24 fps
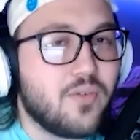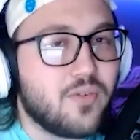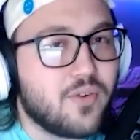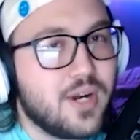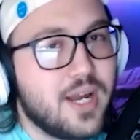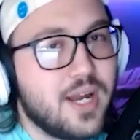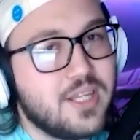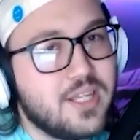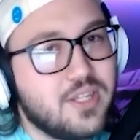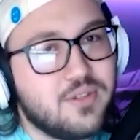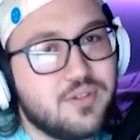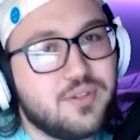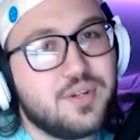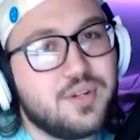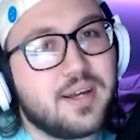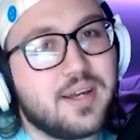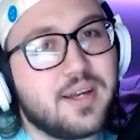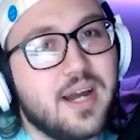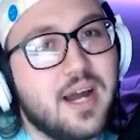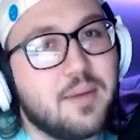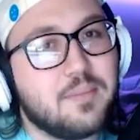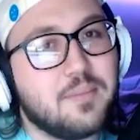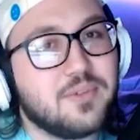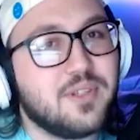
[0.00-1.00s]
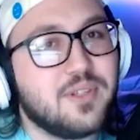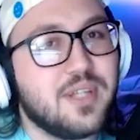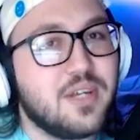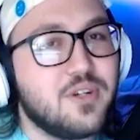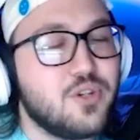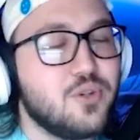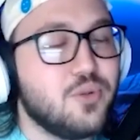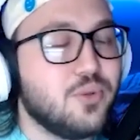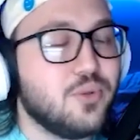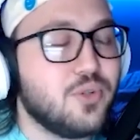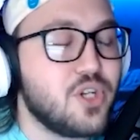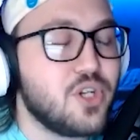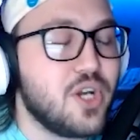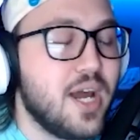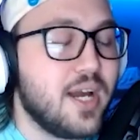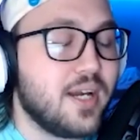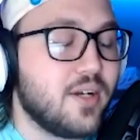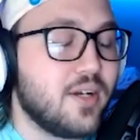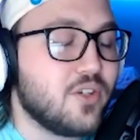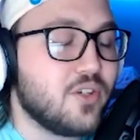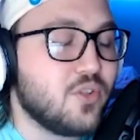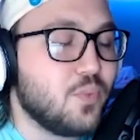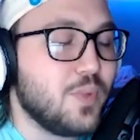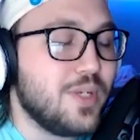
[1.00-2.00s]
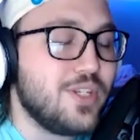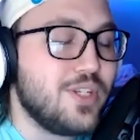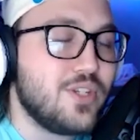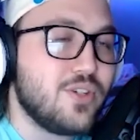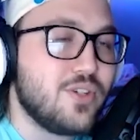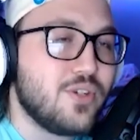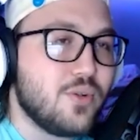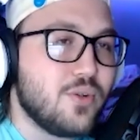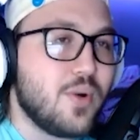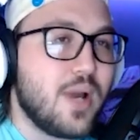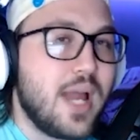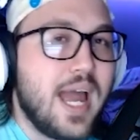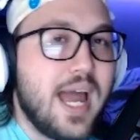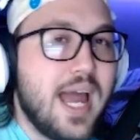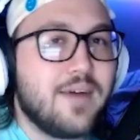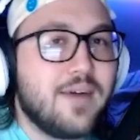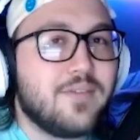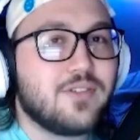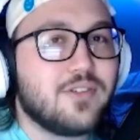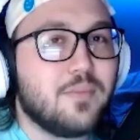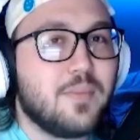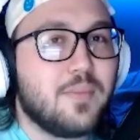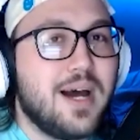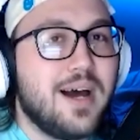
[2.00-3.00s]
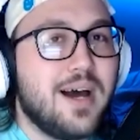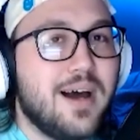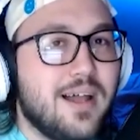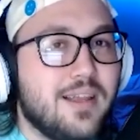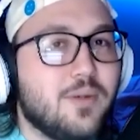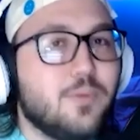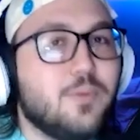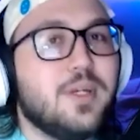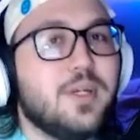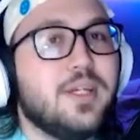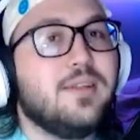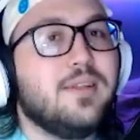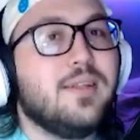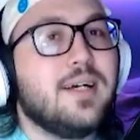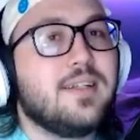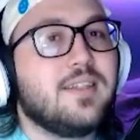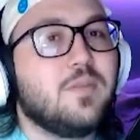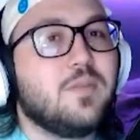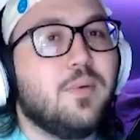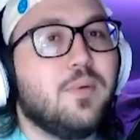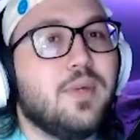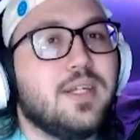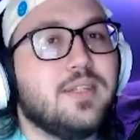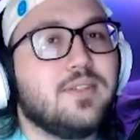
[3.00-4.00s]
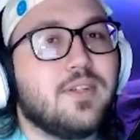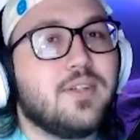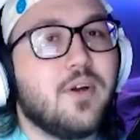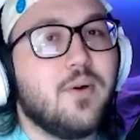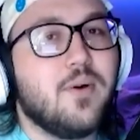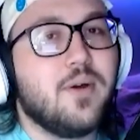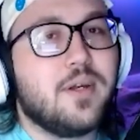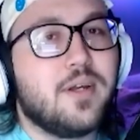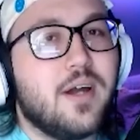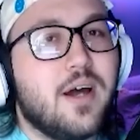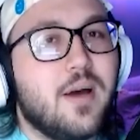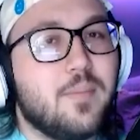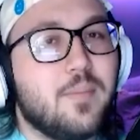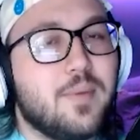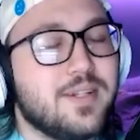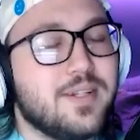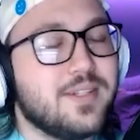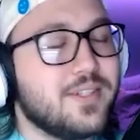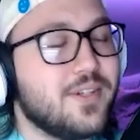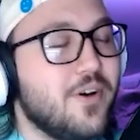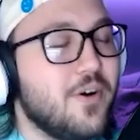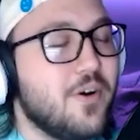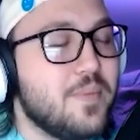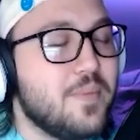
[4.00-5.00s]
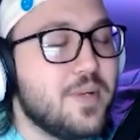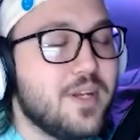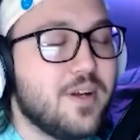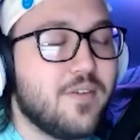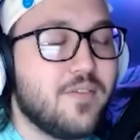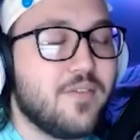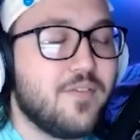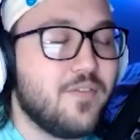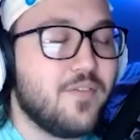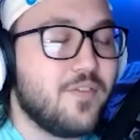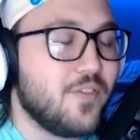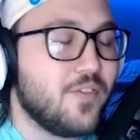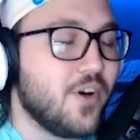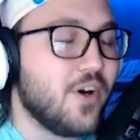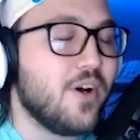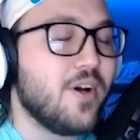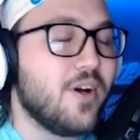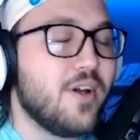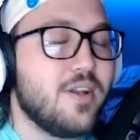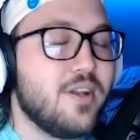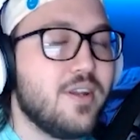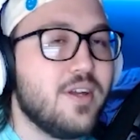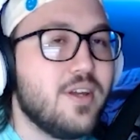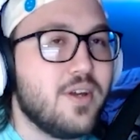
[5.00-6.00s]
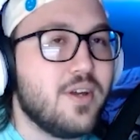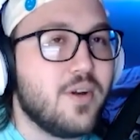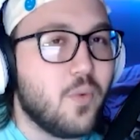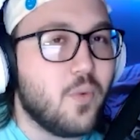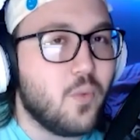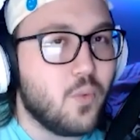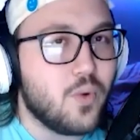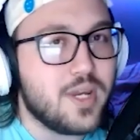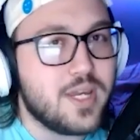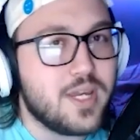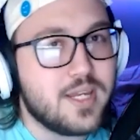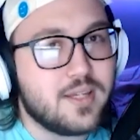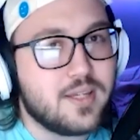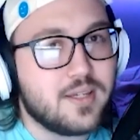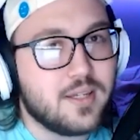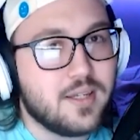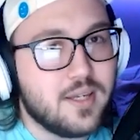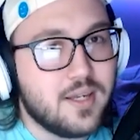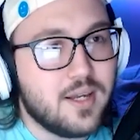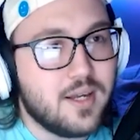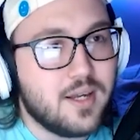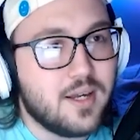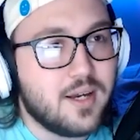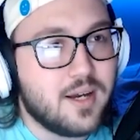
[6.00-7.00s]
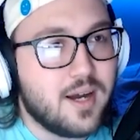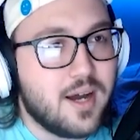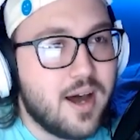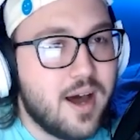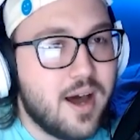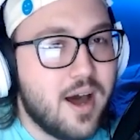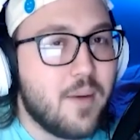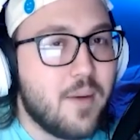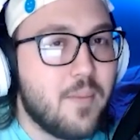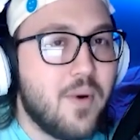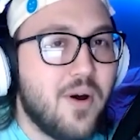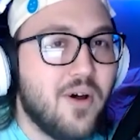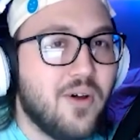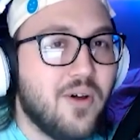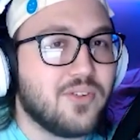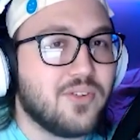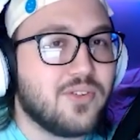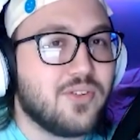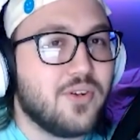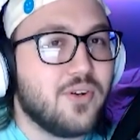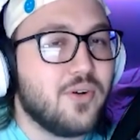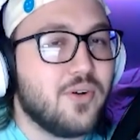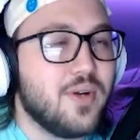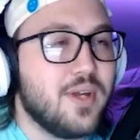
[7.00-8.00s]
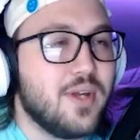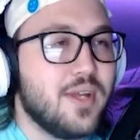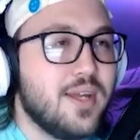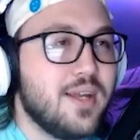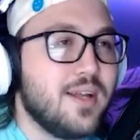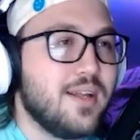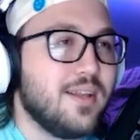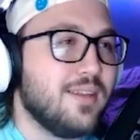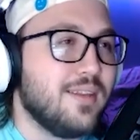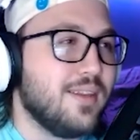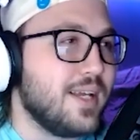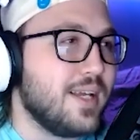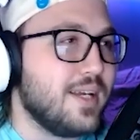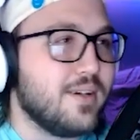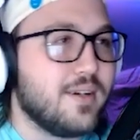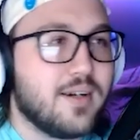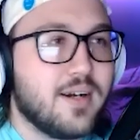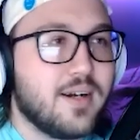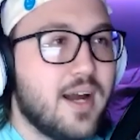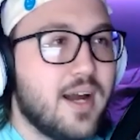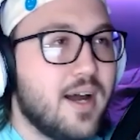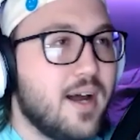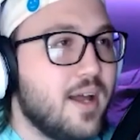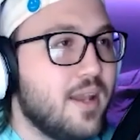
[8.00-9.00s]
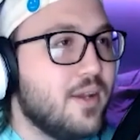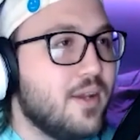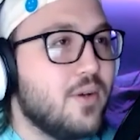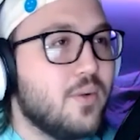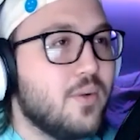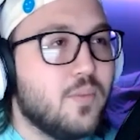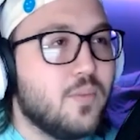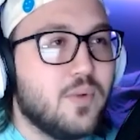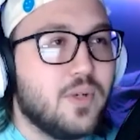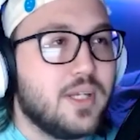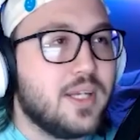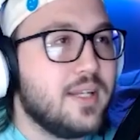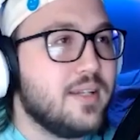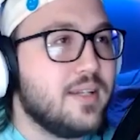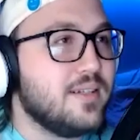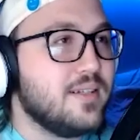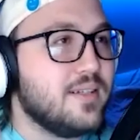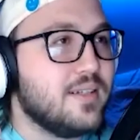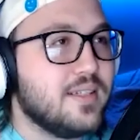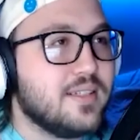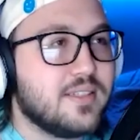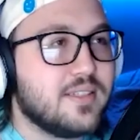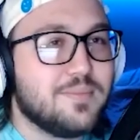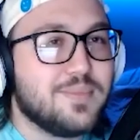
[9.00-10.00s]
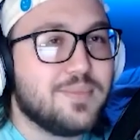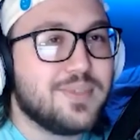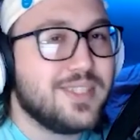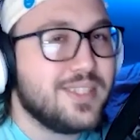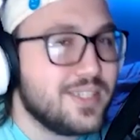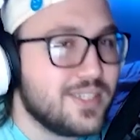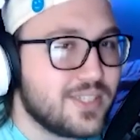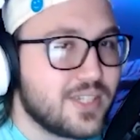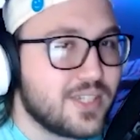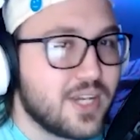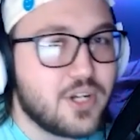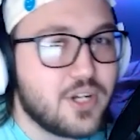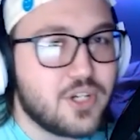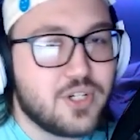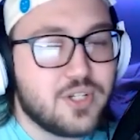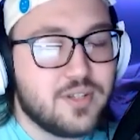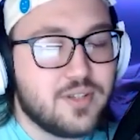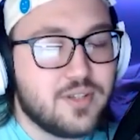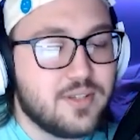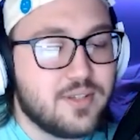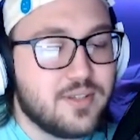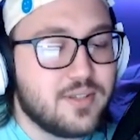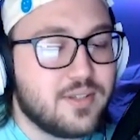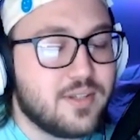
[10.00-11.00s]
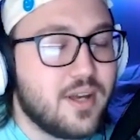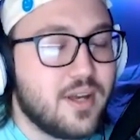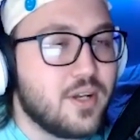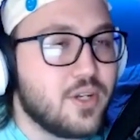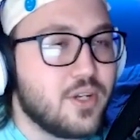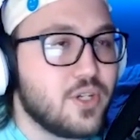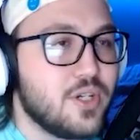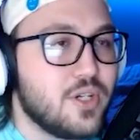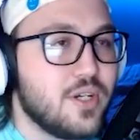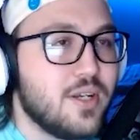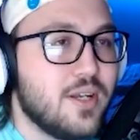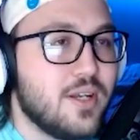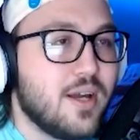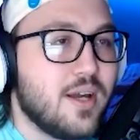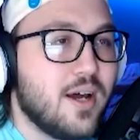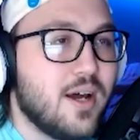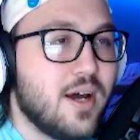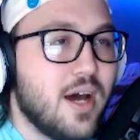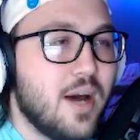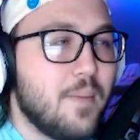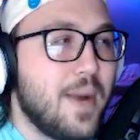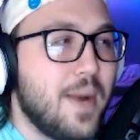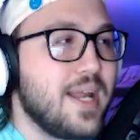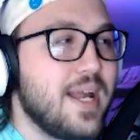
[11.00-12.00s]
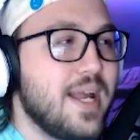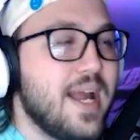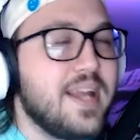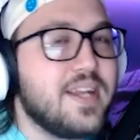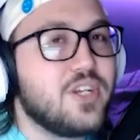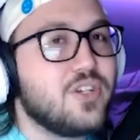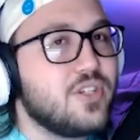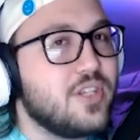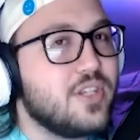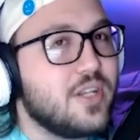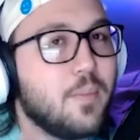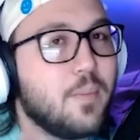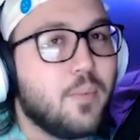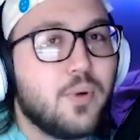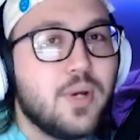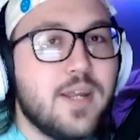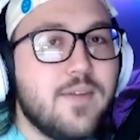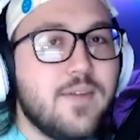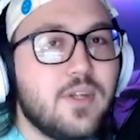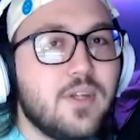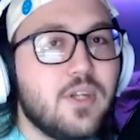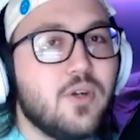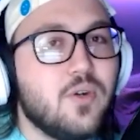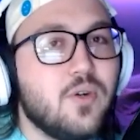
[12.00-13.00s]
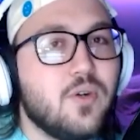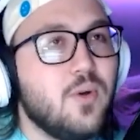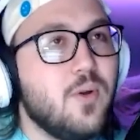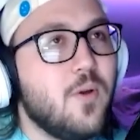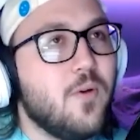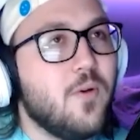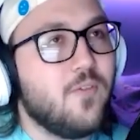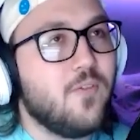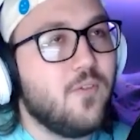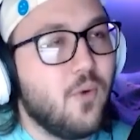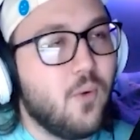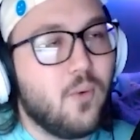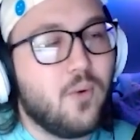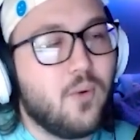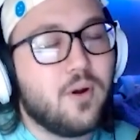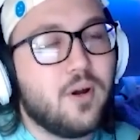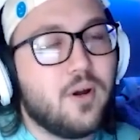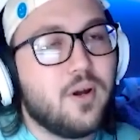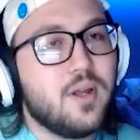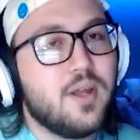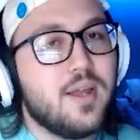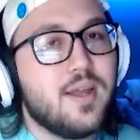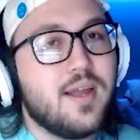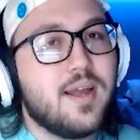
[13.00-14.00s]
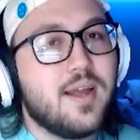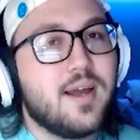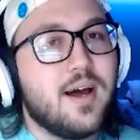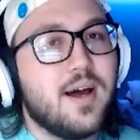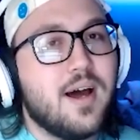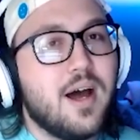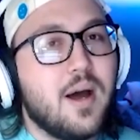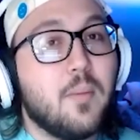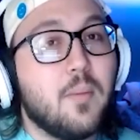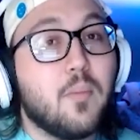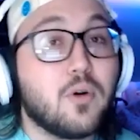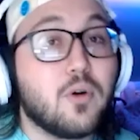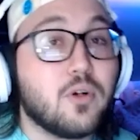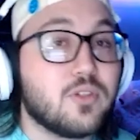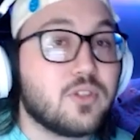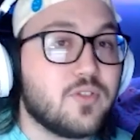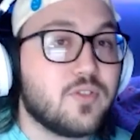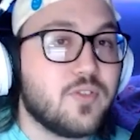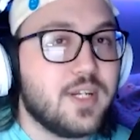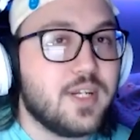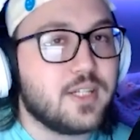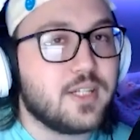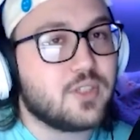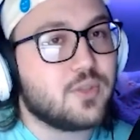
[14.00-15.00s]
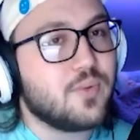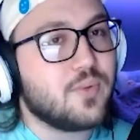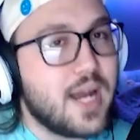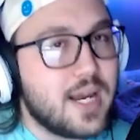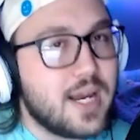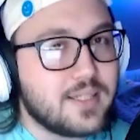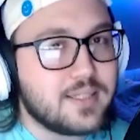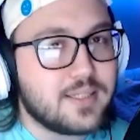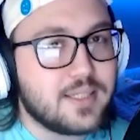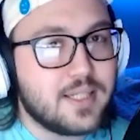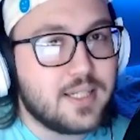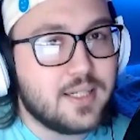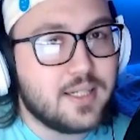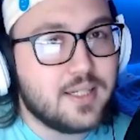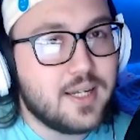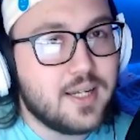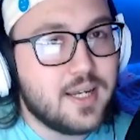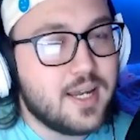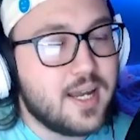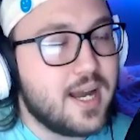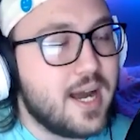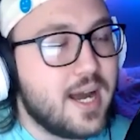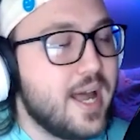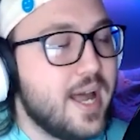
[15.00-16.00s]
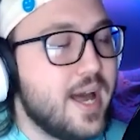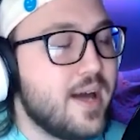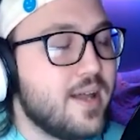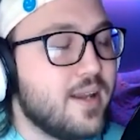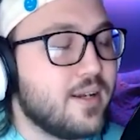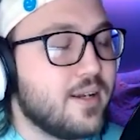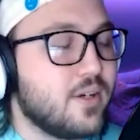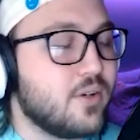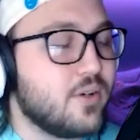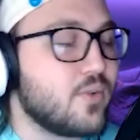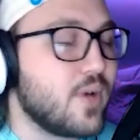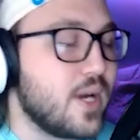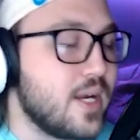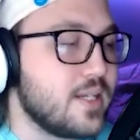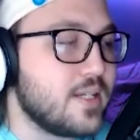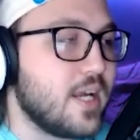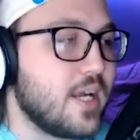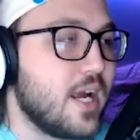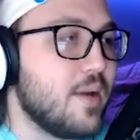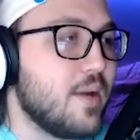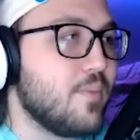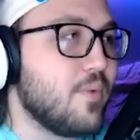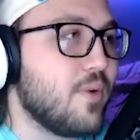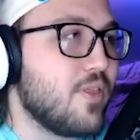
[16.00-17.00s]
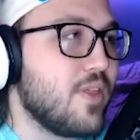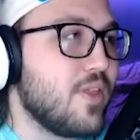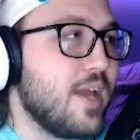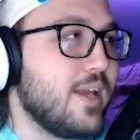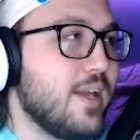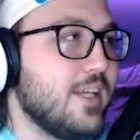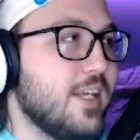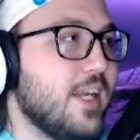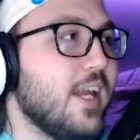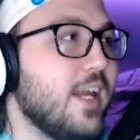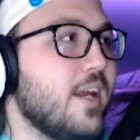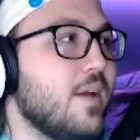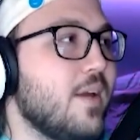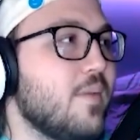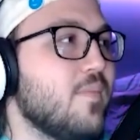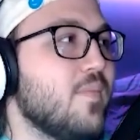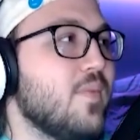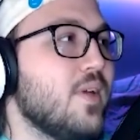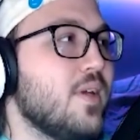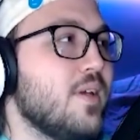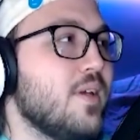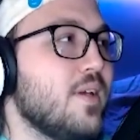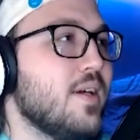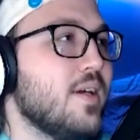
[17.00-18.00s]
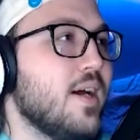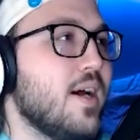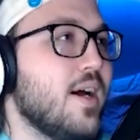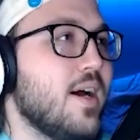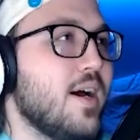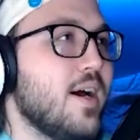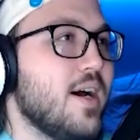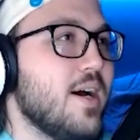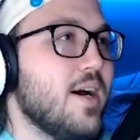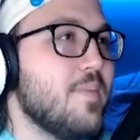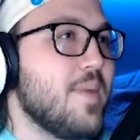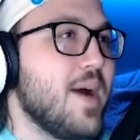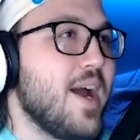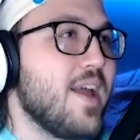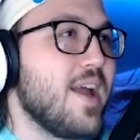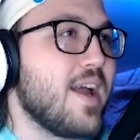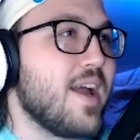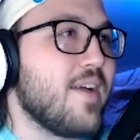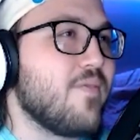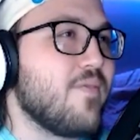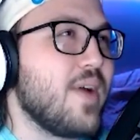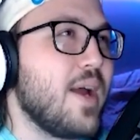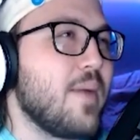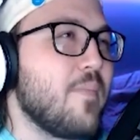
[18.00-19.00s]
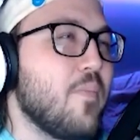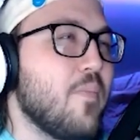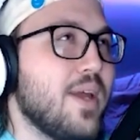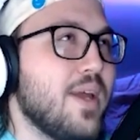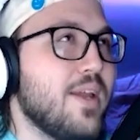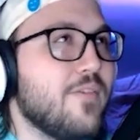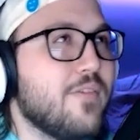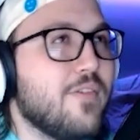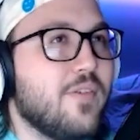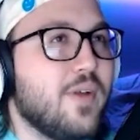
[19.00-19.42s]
at youtube.com/DualShockers. We do have some Halloween Let's Plays going up, and it's going to be a fun week. Also, later on, we'll get into some discussions and such. I just did a preview for Immortals Phoenix Rising. I had a great time with that game. I played it for like